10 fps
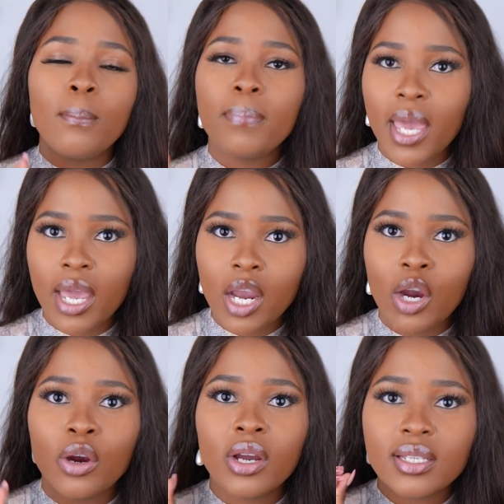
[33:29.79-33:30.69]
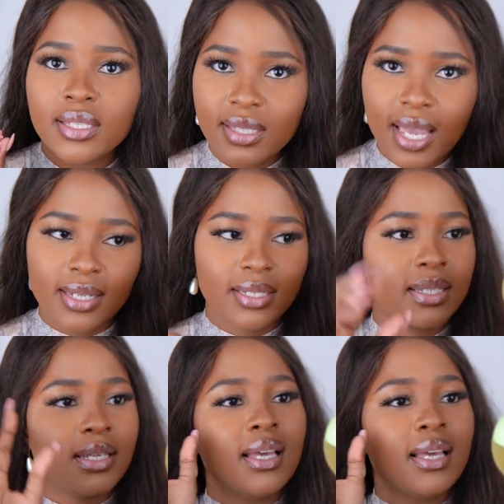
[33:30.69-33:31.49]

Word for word: pear scent.